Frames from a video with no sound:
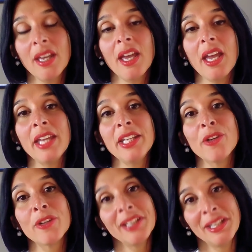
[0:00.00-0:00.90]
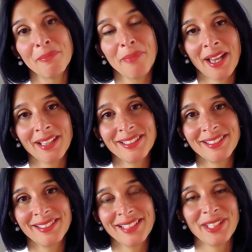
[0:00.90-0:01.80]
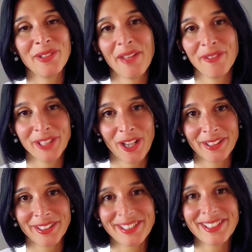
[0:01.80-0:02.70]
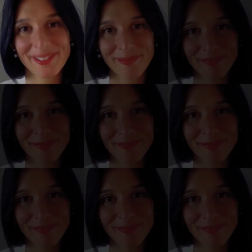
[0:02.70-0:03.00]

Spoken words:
and your impact that you have on others.